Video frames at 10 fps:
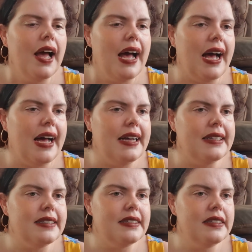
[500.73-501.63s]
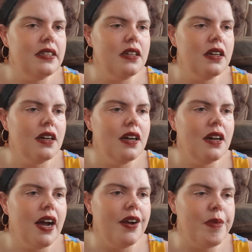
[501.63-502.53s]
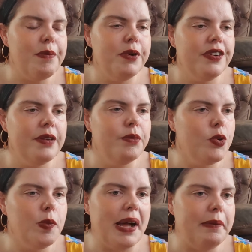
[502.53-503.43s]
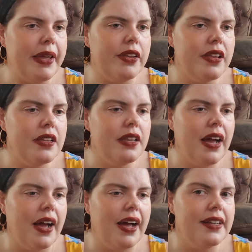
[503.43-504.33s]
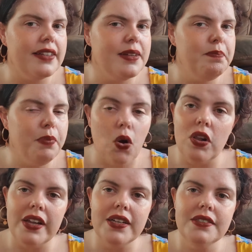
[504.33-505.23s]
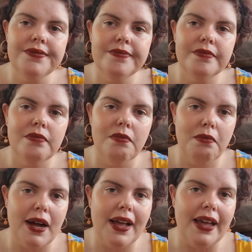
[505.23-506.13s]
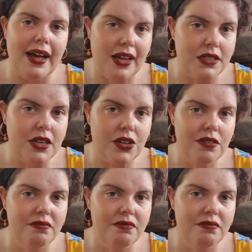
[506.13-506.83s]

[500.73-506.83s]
And I remember reading Brokeback Mountain and bawling my eyes out.